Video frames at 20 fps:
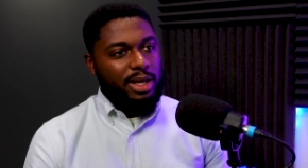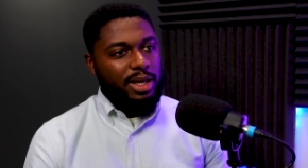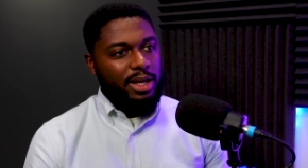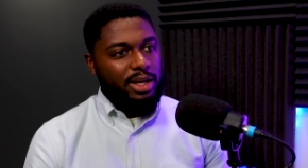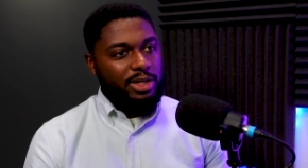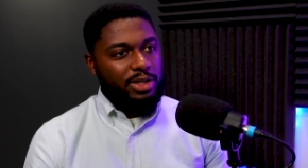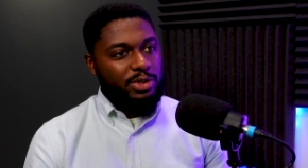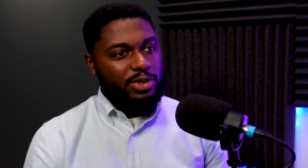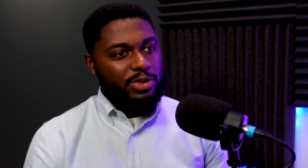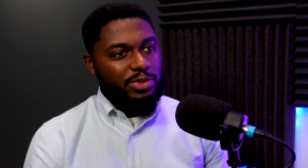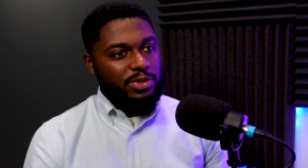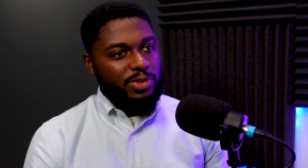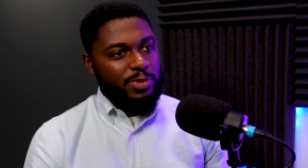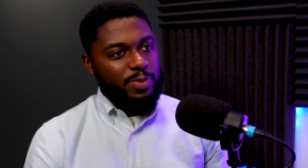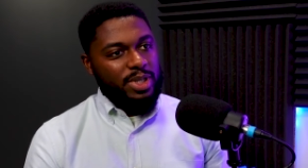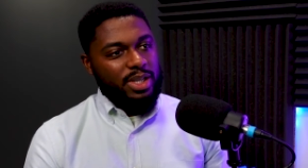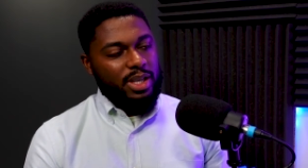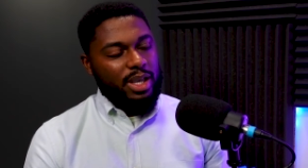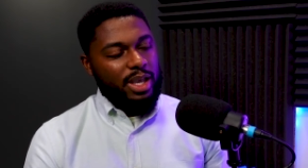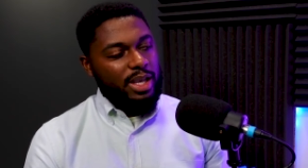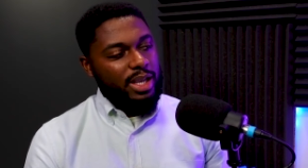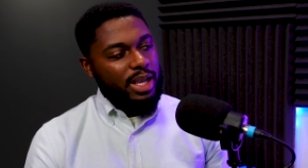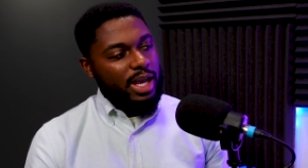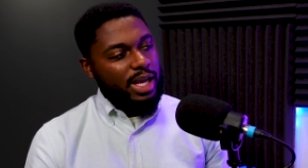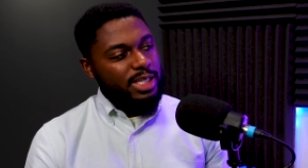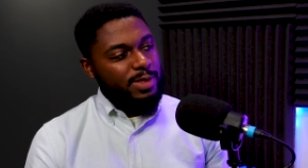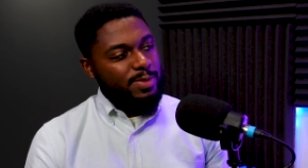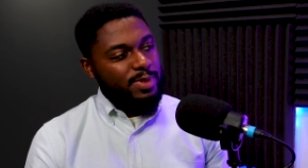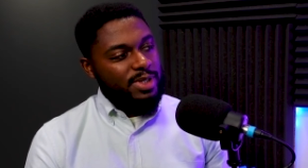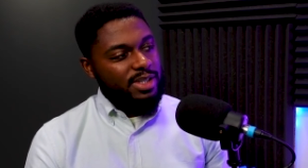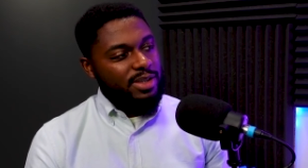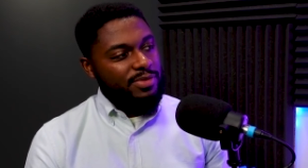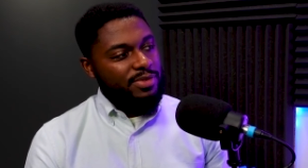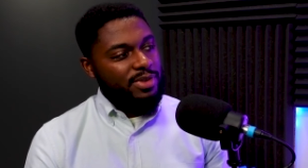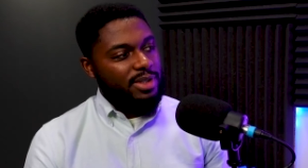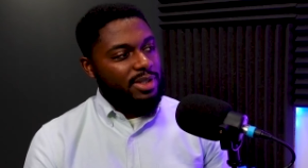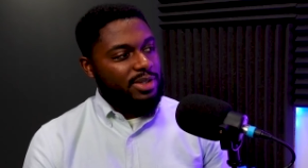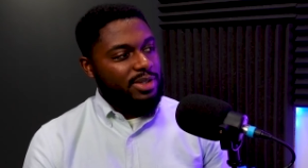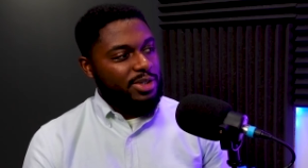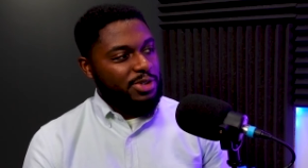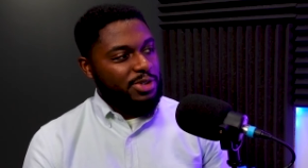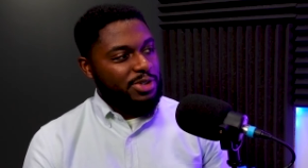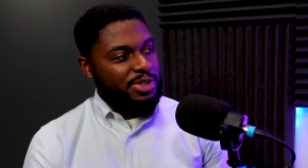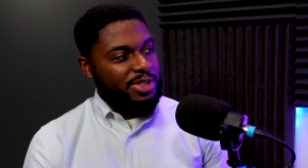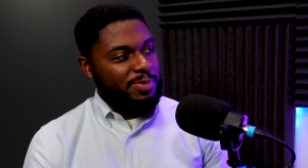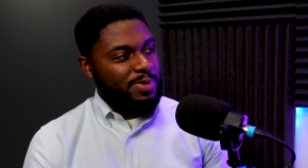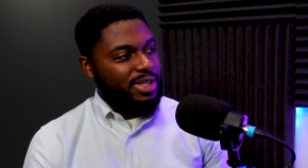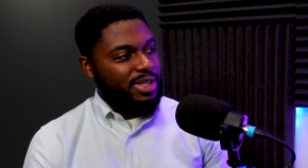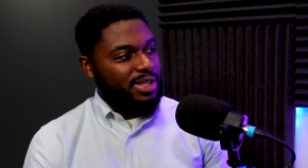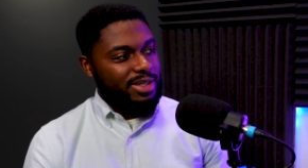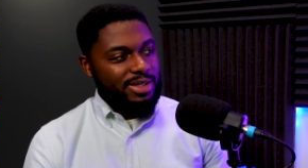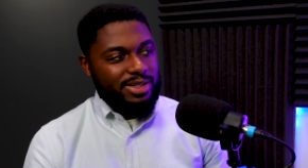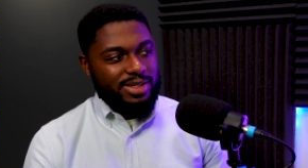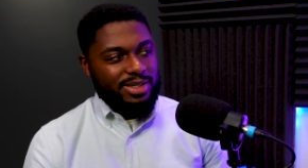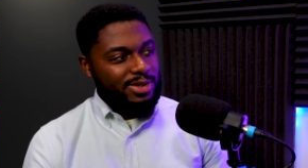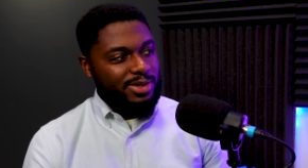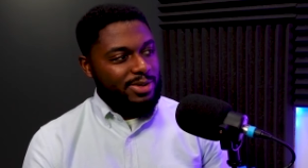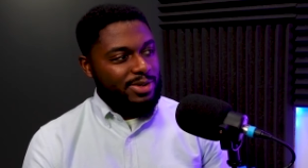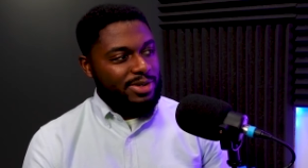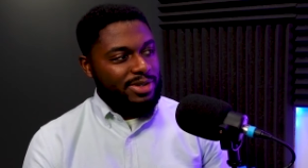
Are you speaking AI specifically, or are you just speaking in general?